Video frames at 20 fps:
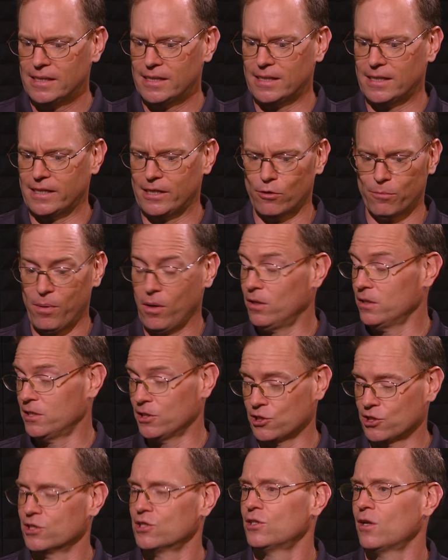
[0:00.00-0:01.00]
uh, hear
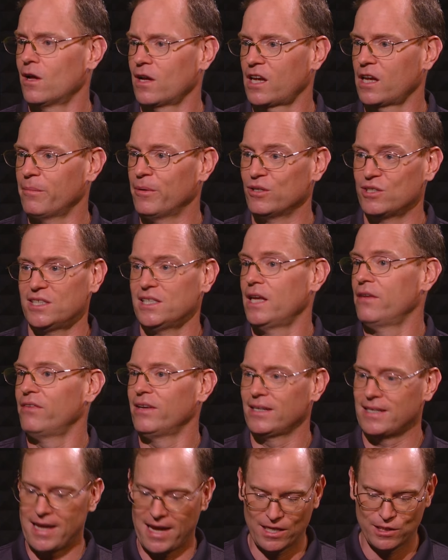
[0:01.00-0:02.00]
politicians talking about
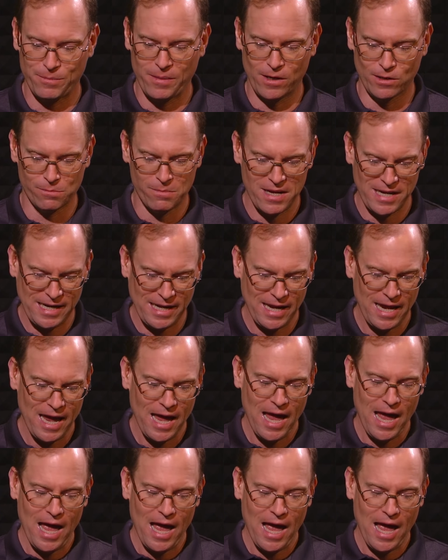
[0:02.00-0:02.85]
saving taxpayer money,